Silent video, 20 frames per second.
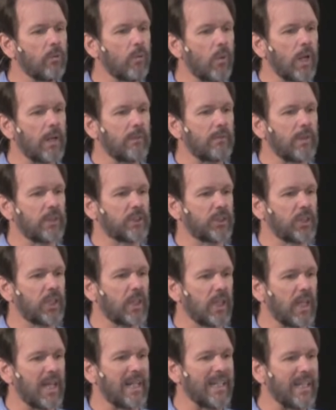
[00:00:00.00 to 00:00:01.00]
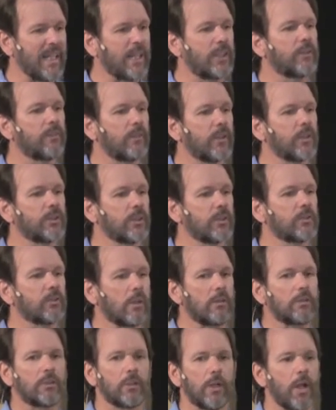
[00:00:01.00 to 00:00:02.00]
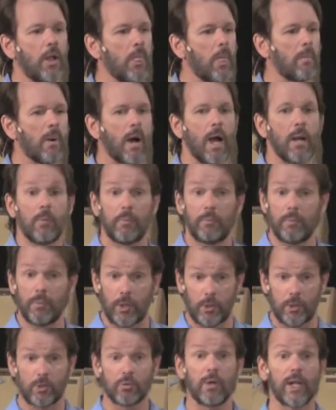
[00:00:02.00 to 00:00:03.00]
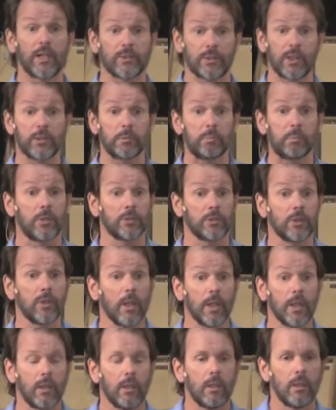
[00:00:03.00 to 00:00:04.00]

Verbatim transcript: one of us should let each verse of Scripture in the Bible address us personally.